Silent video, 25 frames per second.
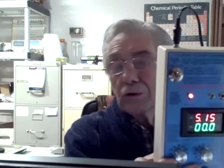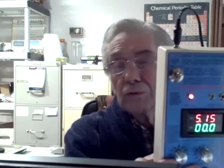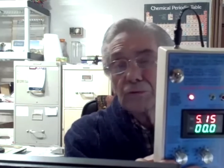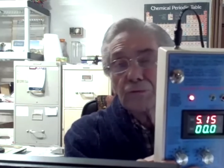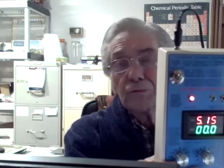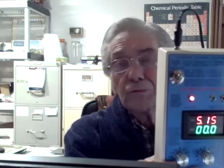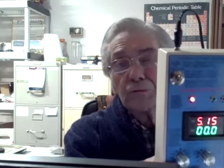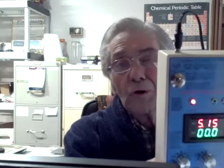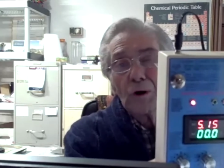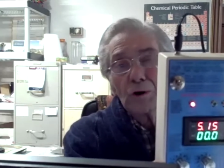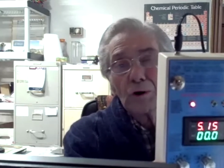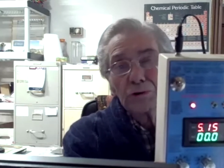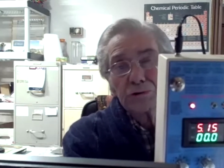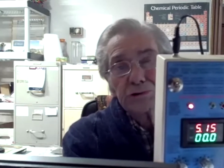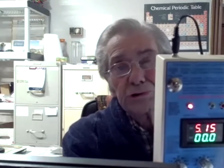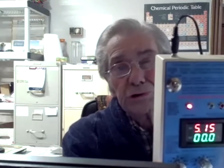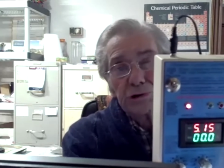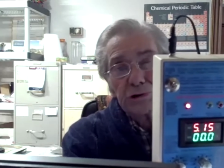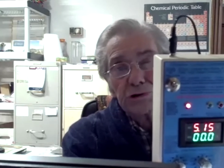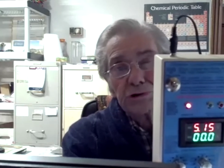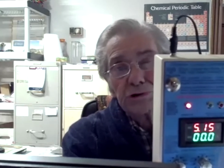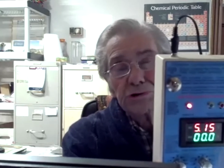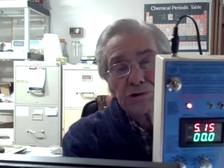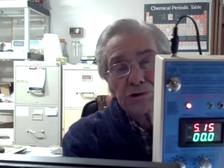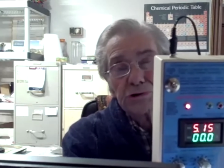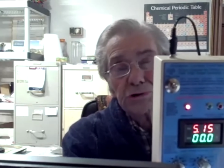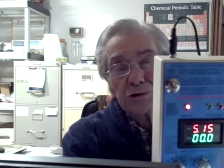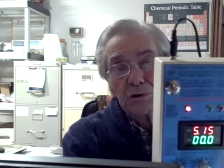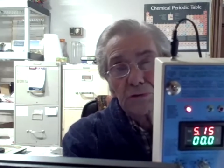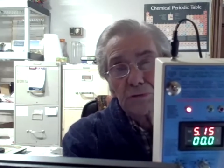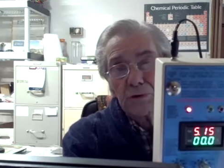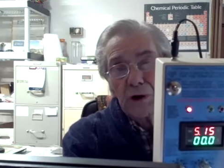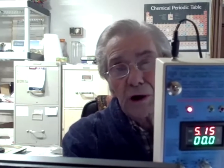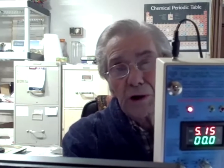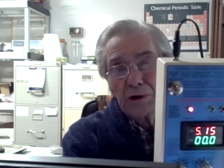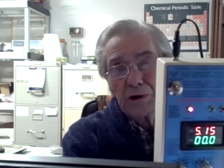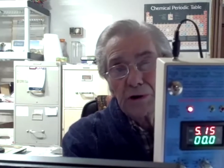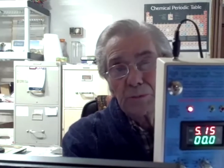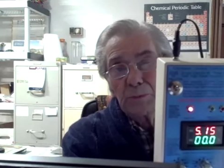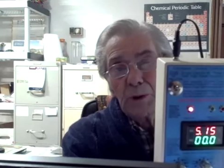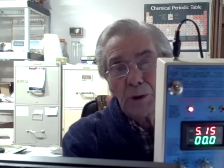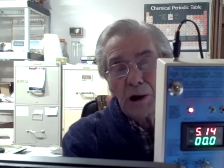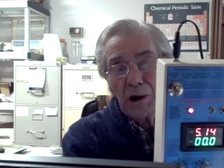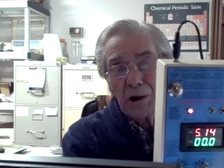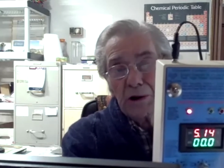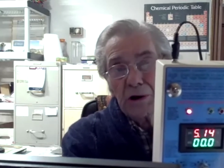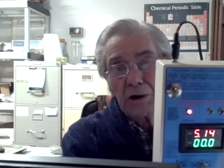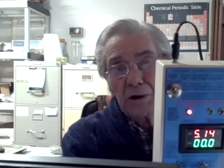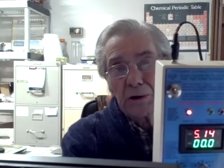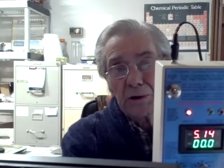voltage divided by
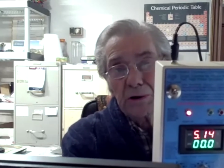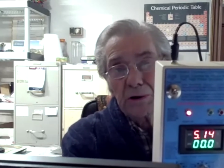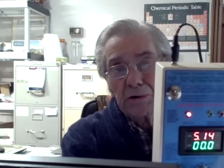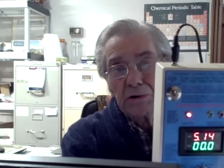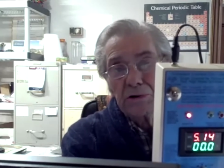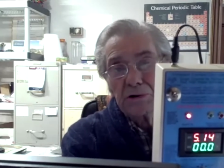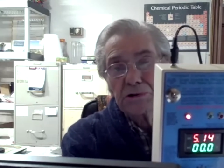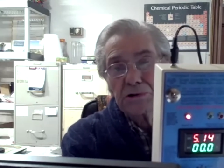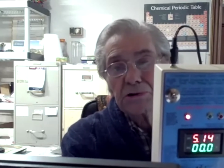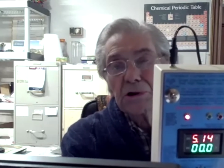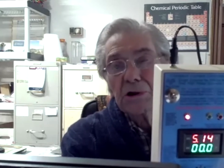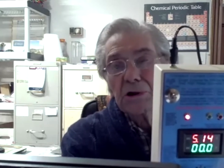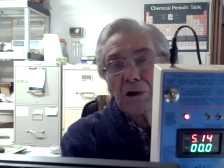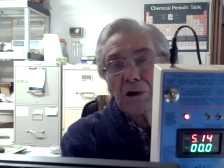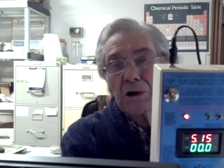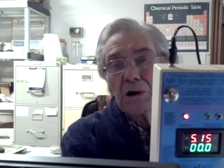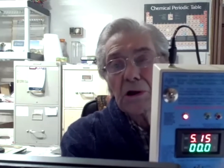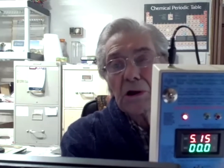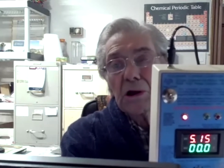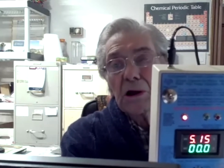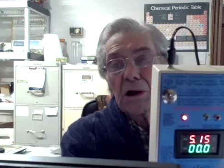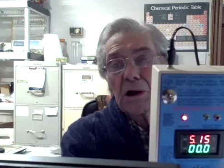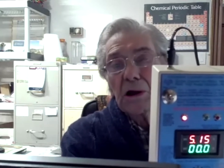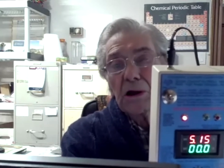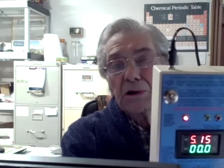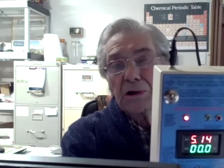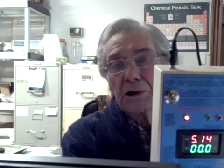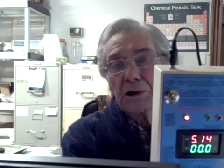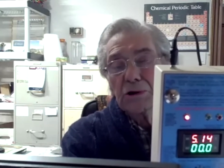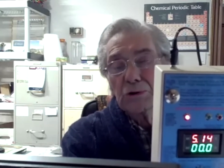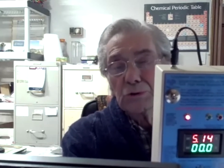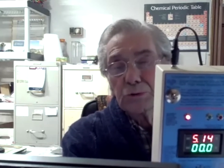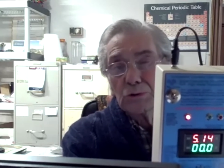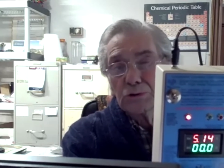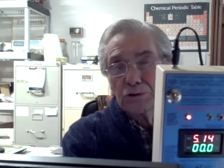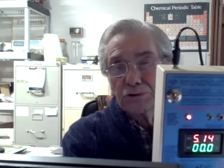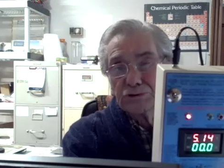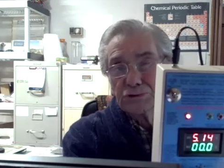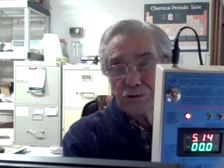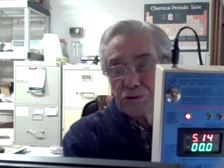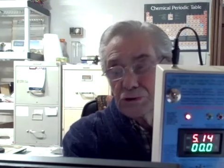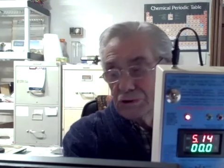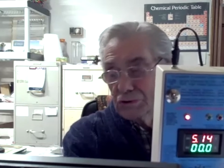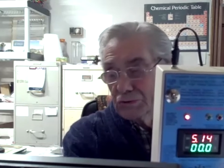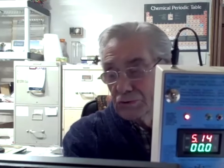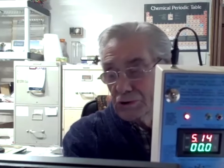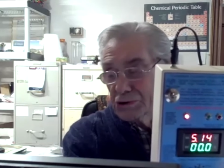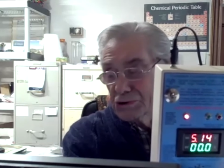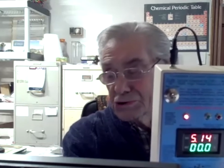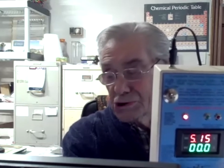current equals
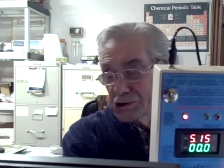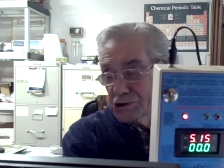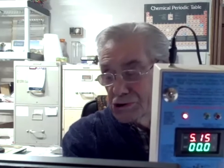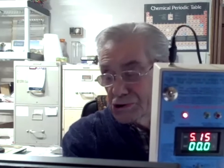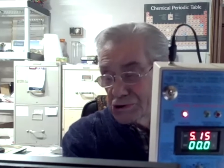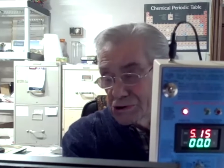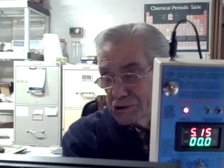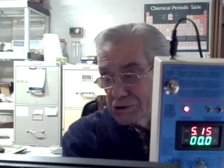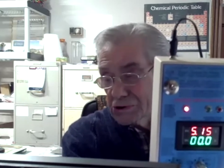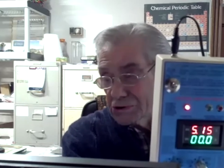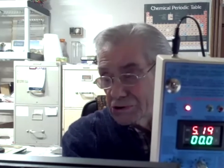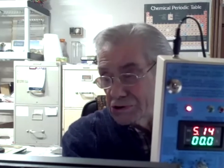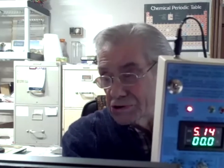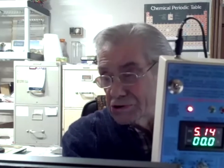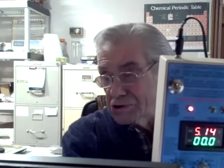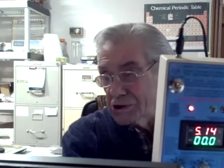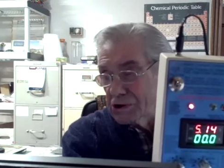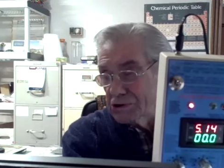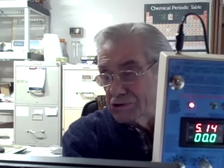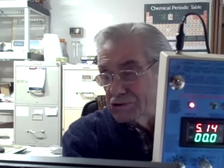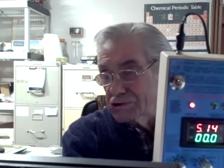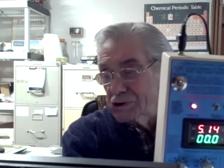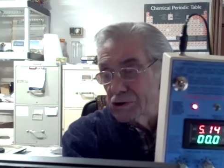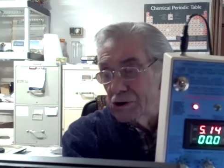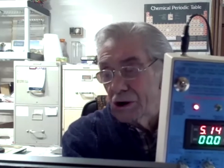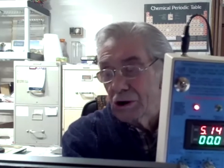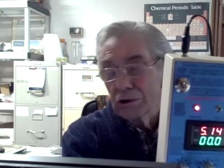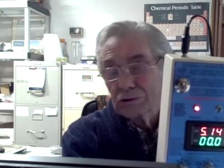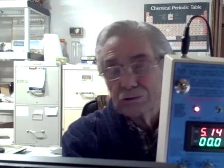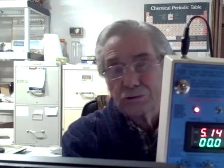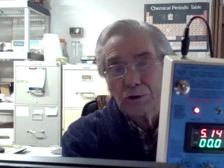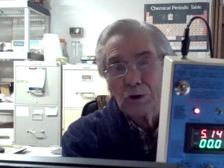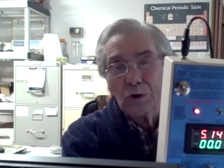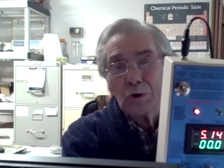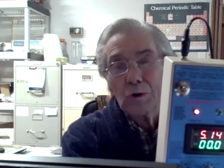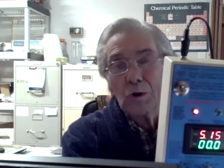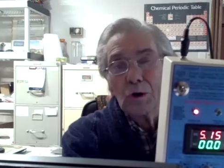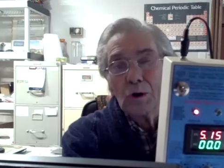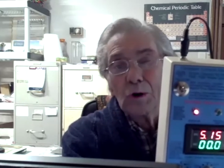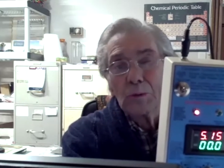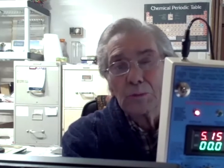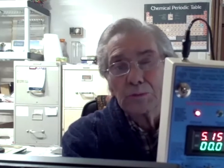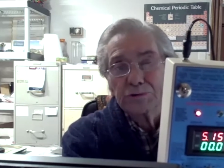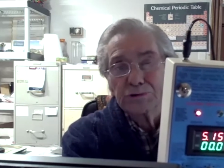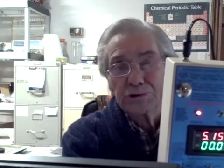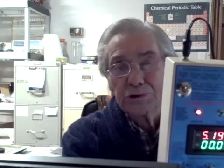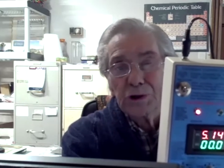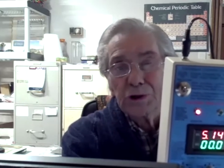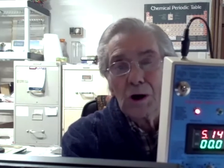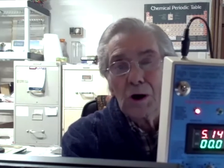resistance, that's called Ohm's
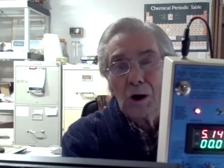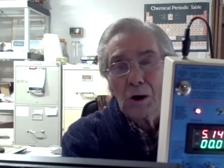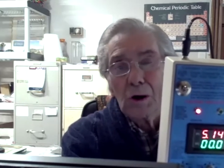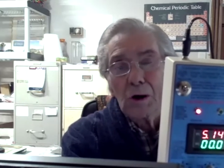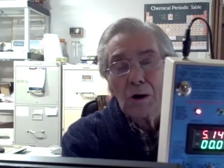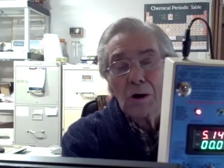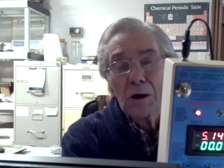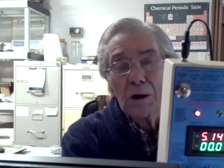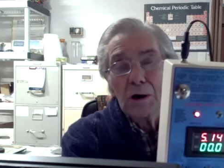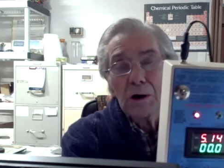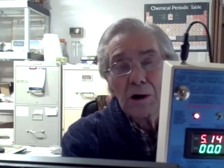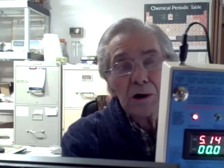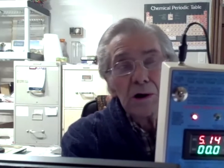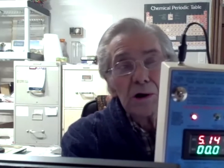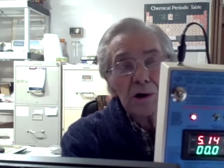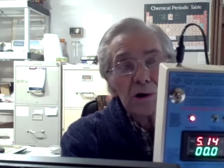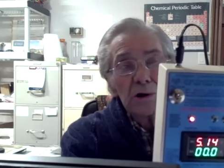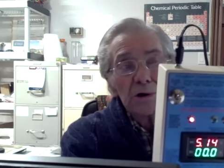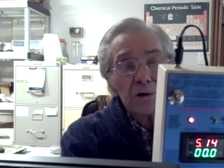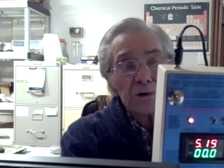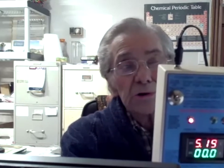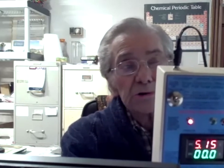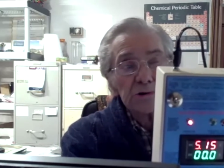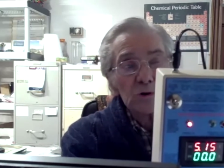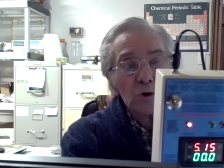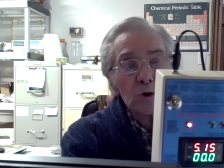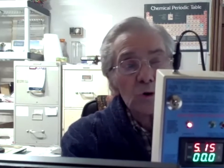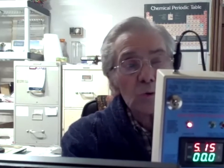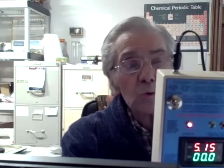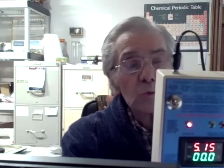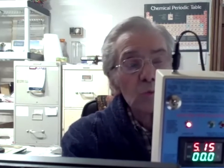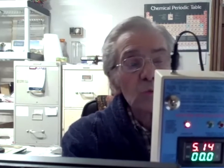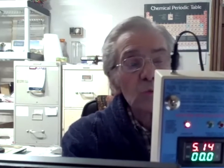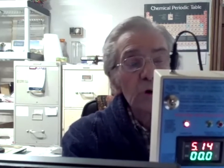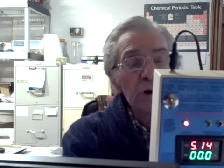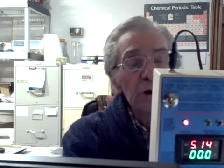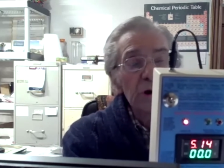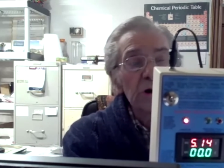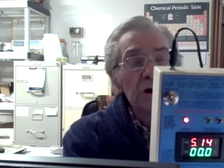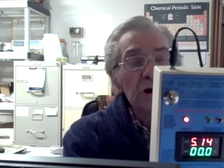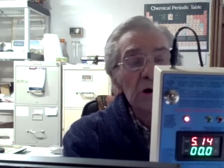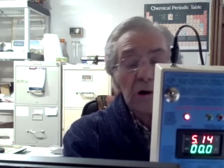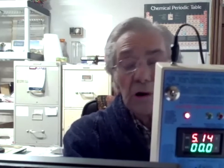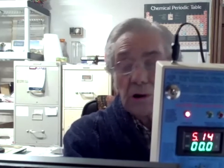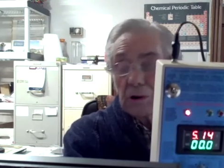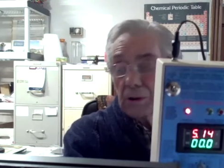law. So we are